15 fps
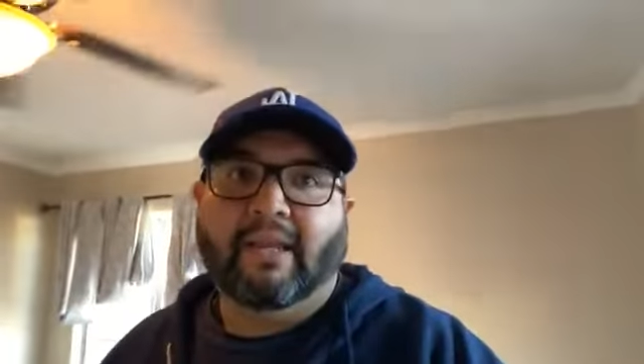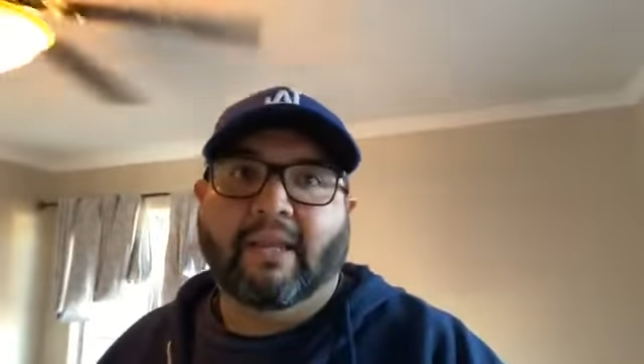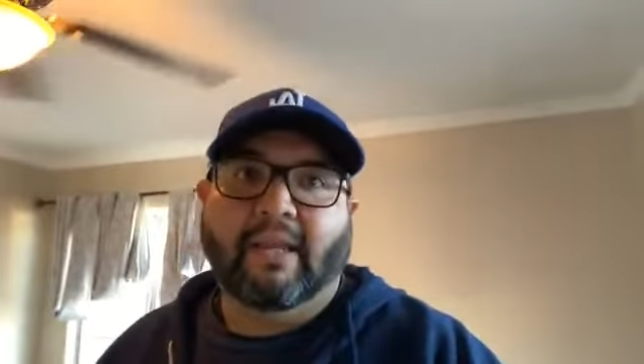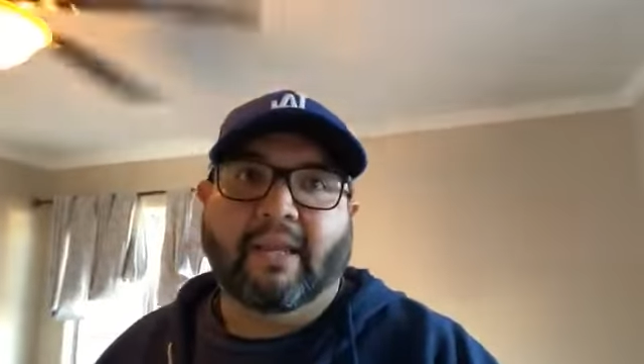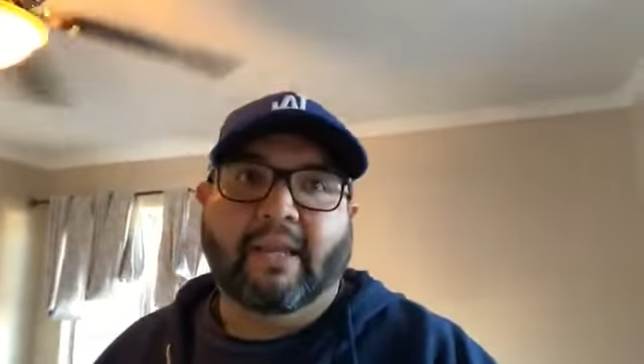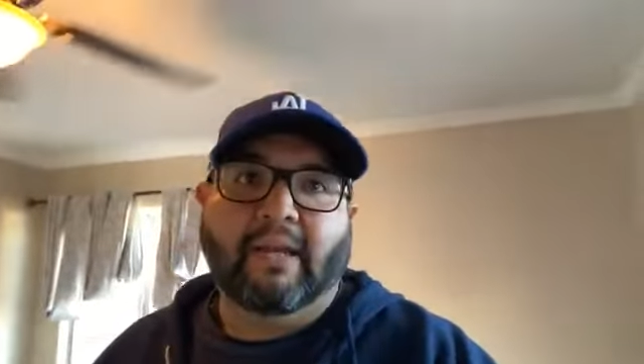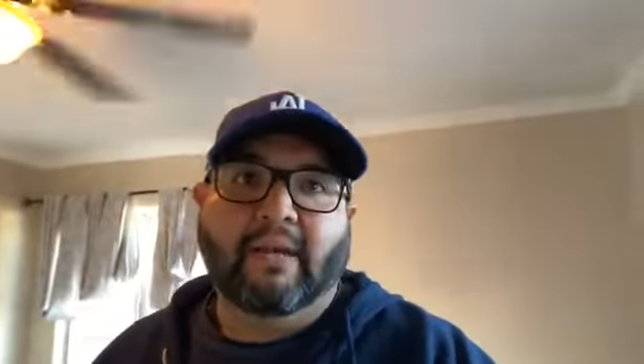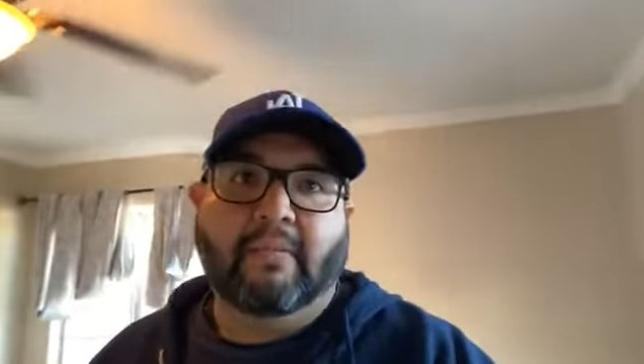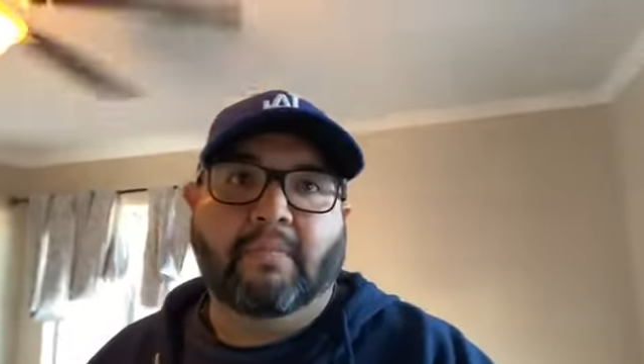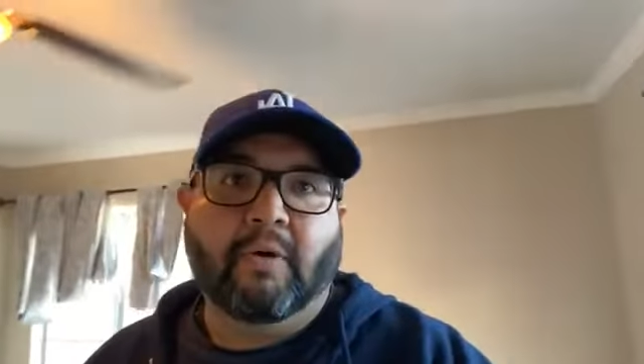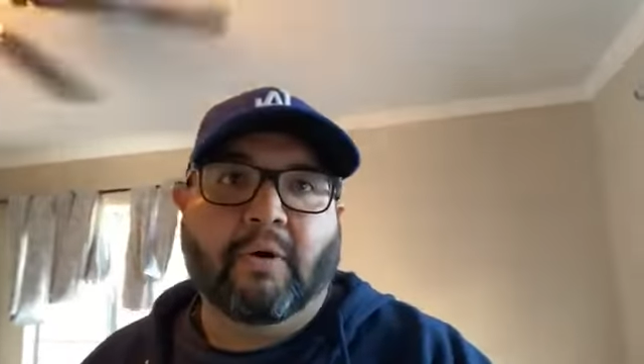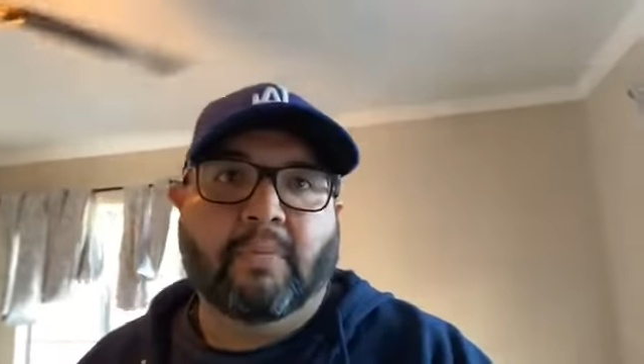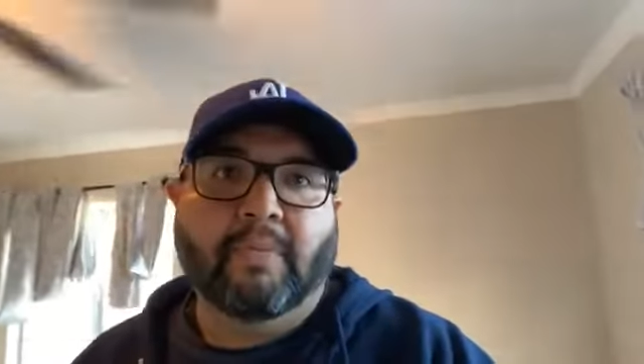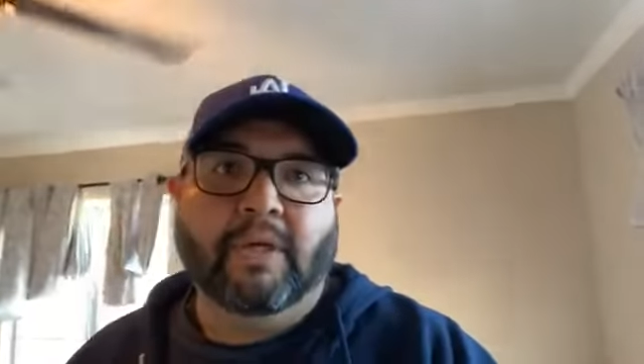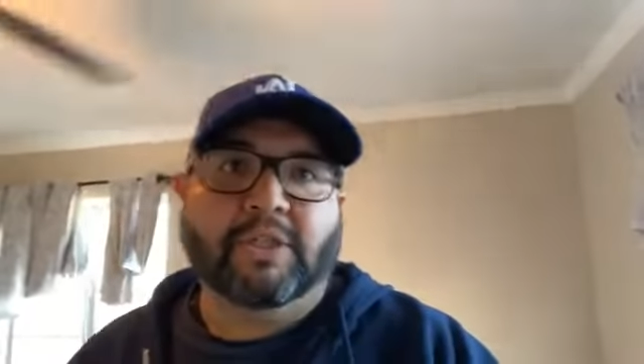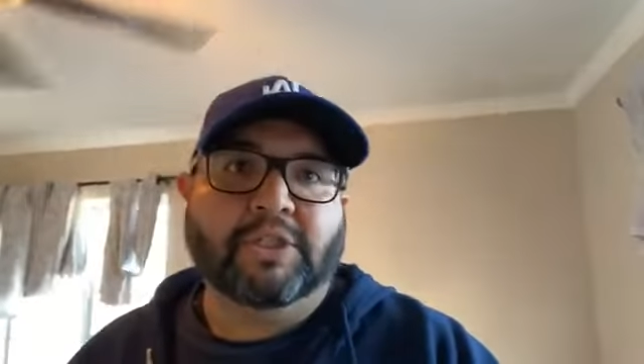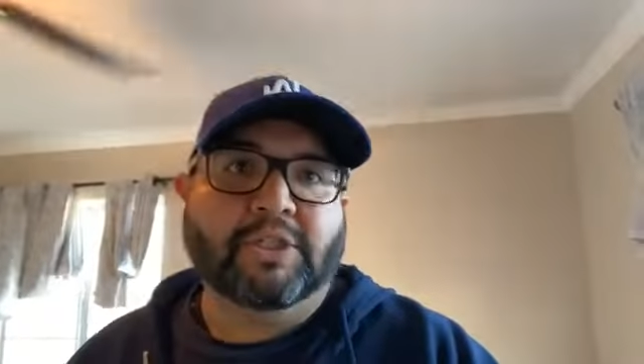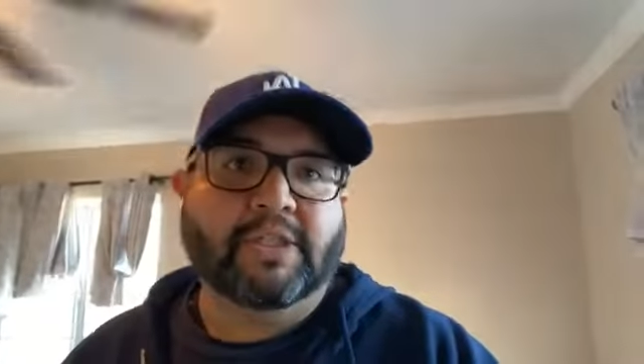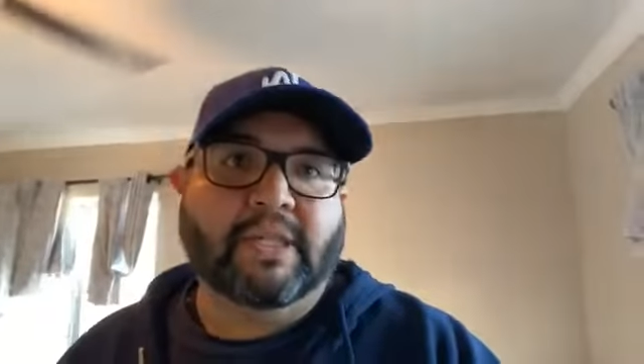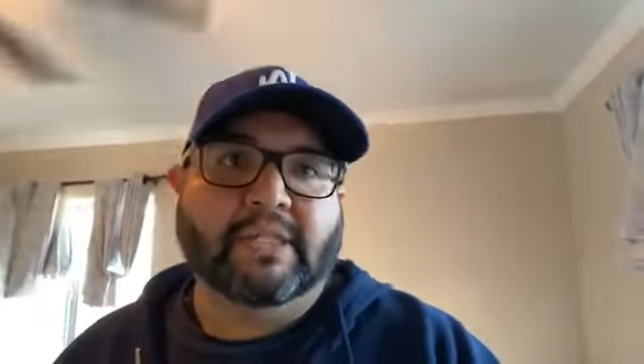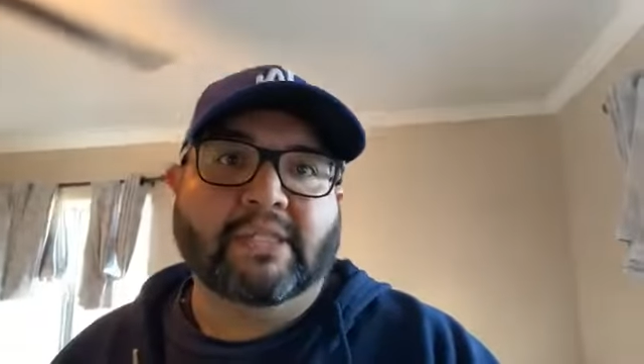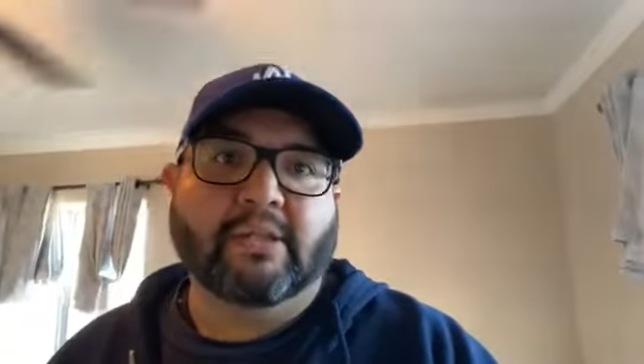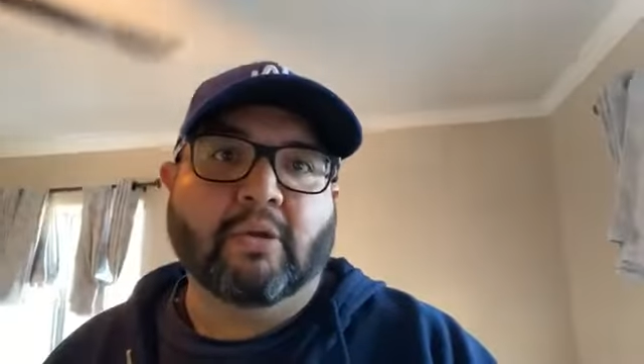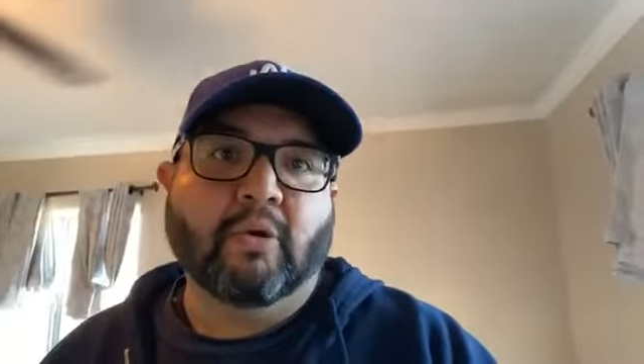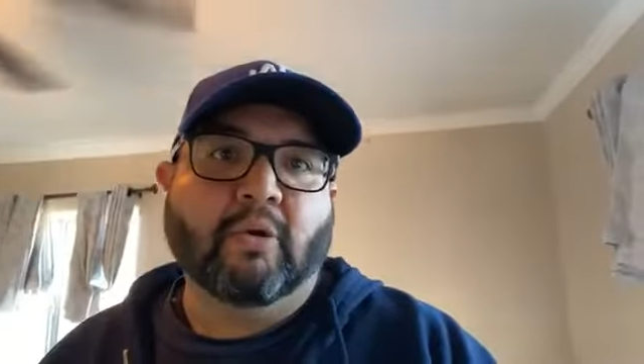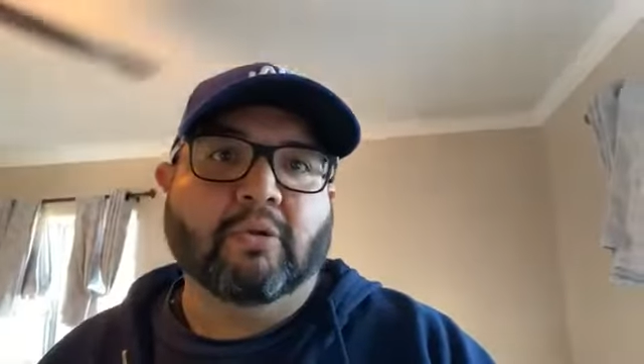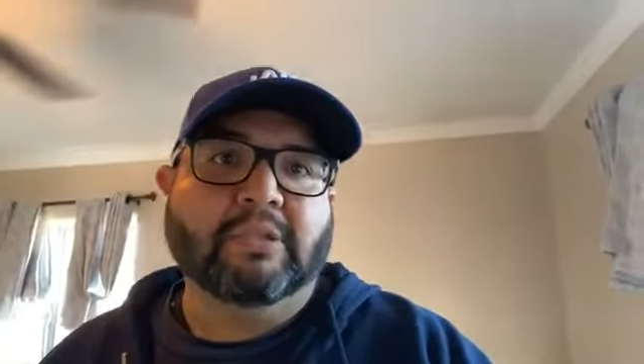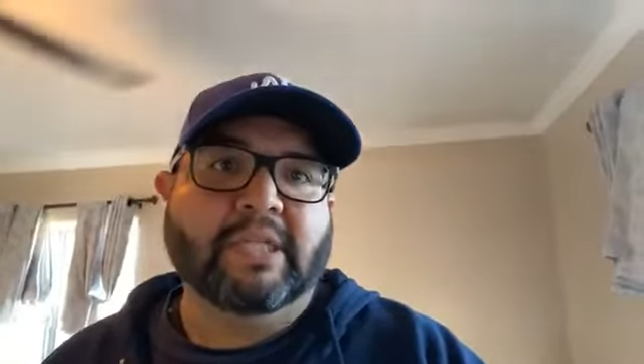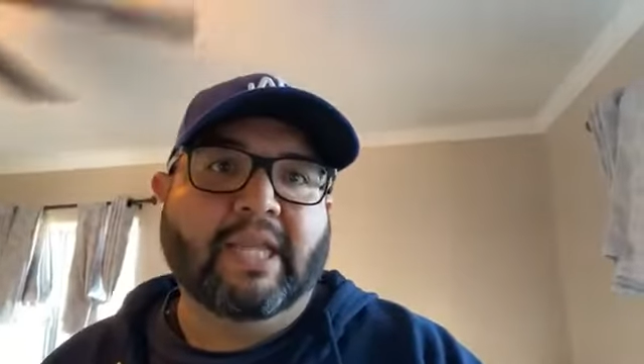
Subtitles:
And pretty much that's the goal